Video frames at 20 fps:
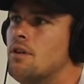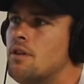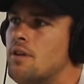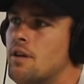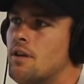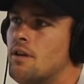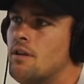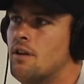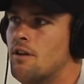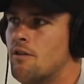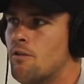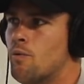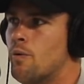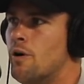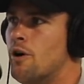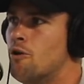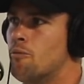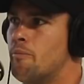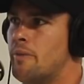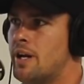think you're a
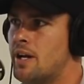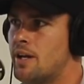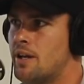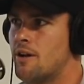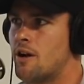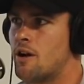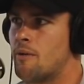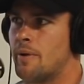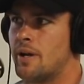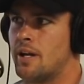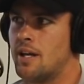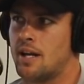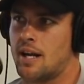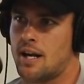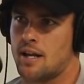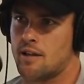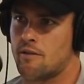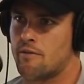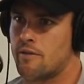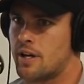world beater. You know what I mean? You
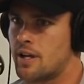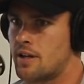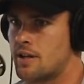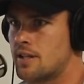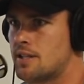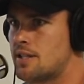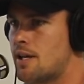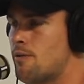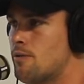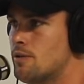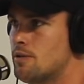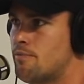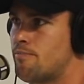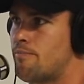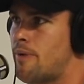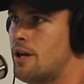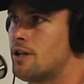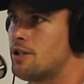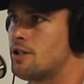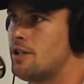get in the ring and someone's
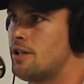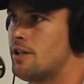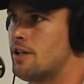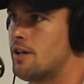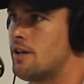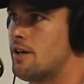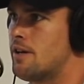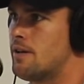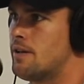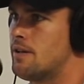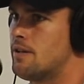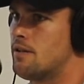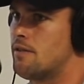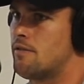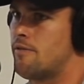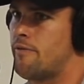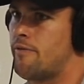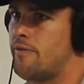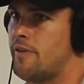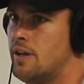punching you, and
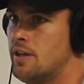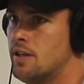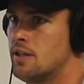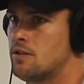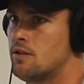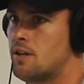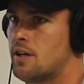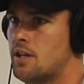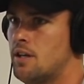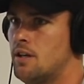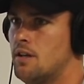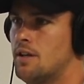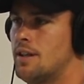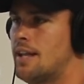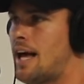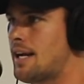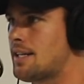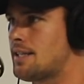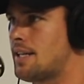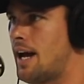fitness like you're
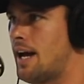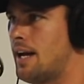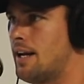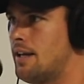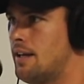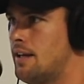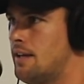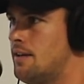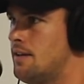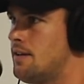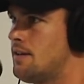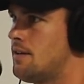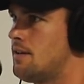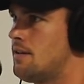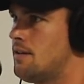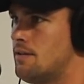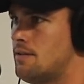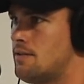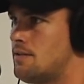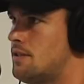lactated.
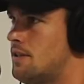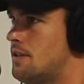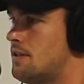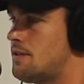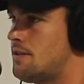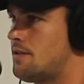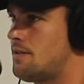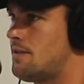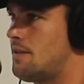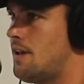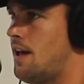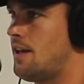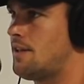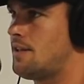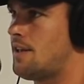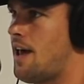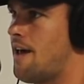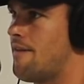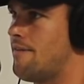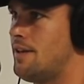
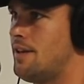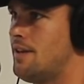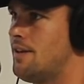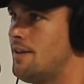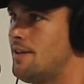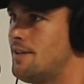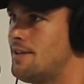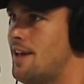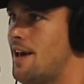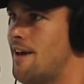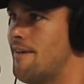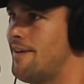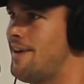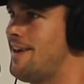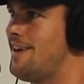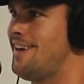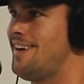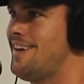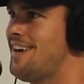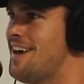It's heavy. It's
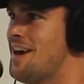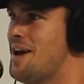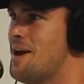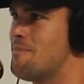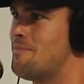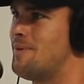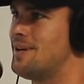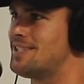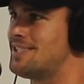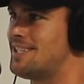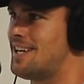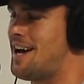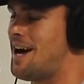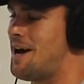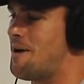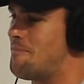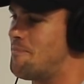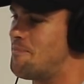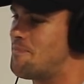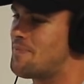heavy, but
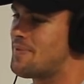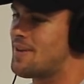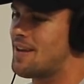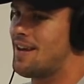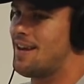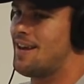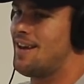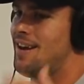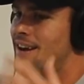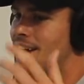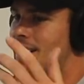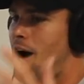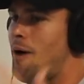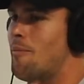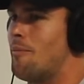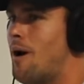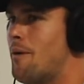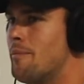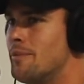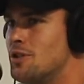I'm
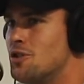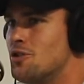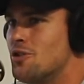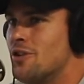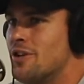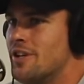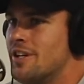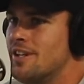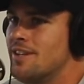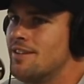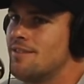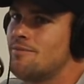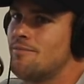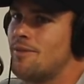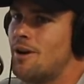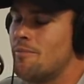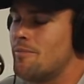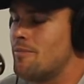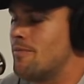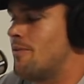enjoying it.
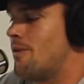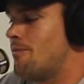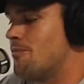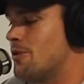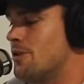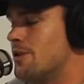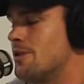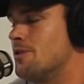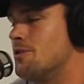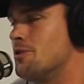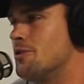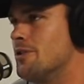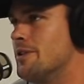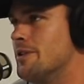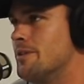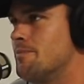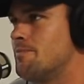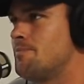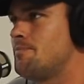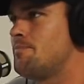I'm really enjoying it.